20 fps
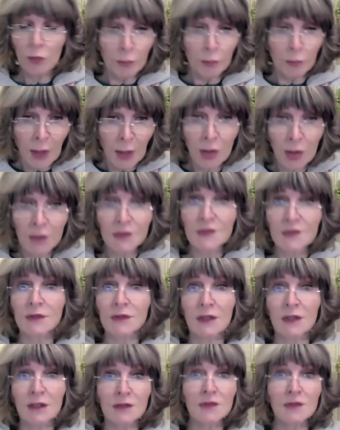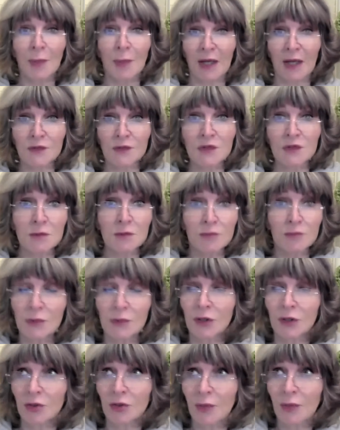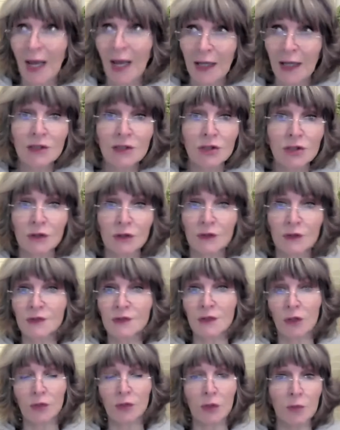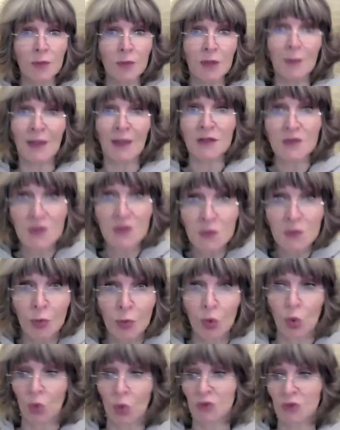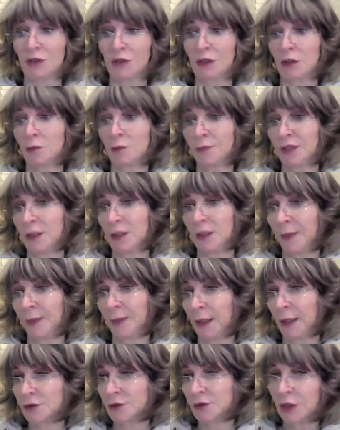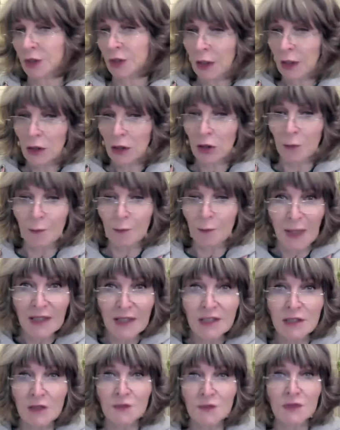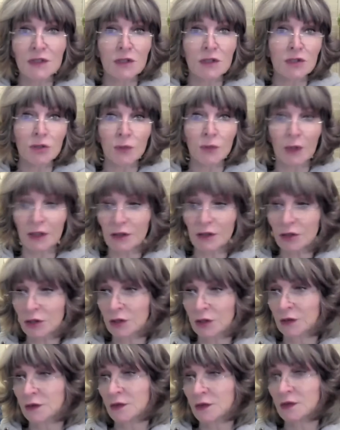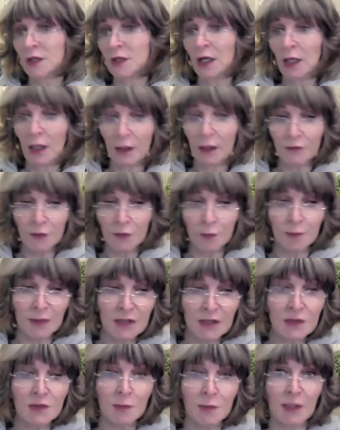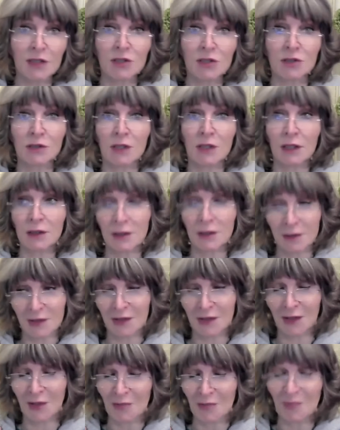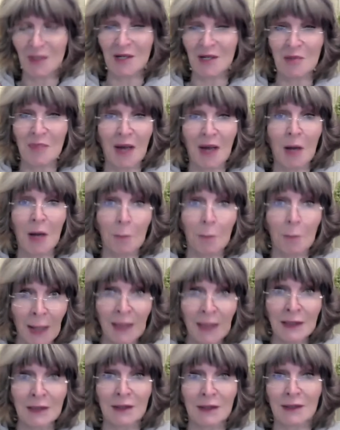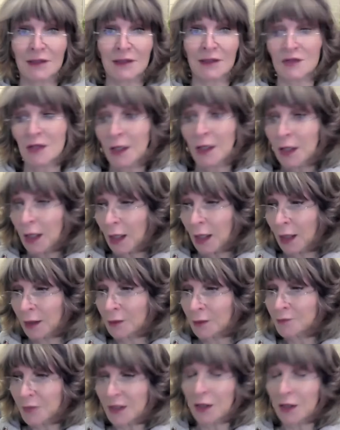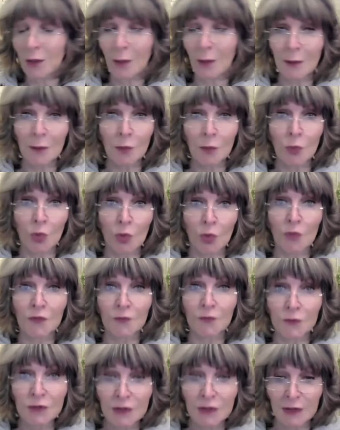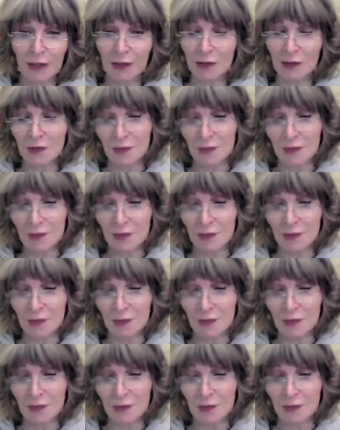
Mars is about, you know, action. So it can be about sport. It can be about competitive situations, every bit as much as it can be about battles and being on a war footing.